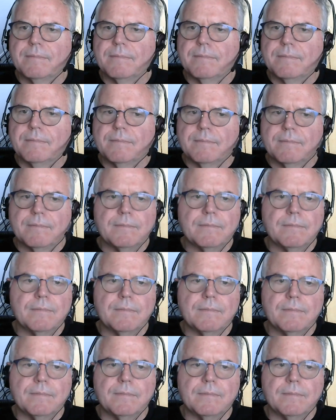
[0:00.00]

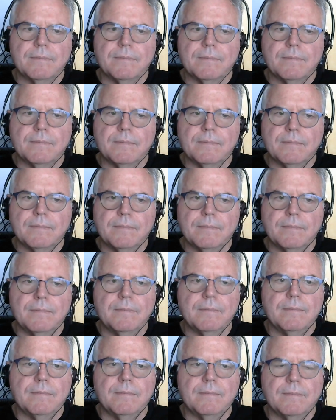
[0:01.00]

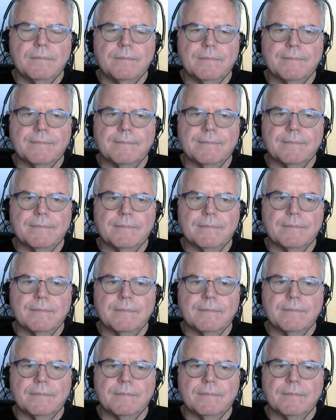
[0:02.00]

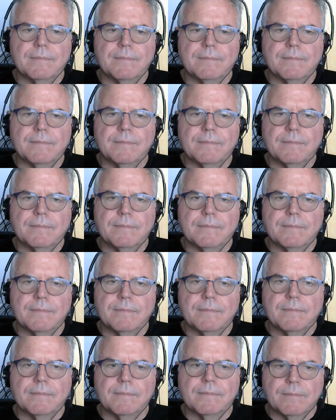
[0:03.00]

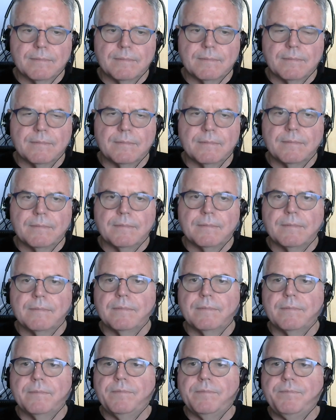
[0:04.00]

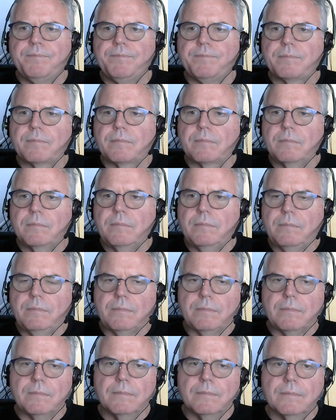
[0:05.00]

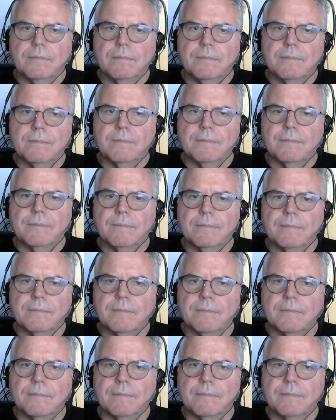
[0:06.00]

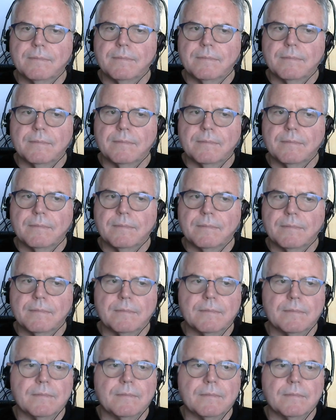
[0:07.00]
This person isn't speaking.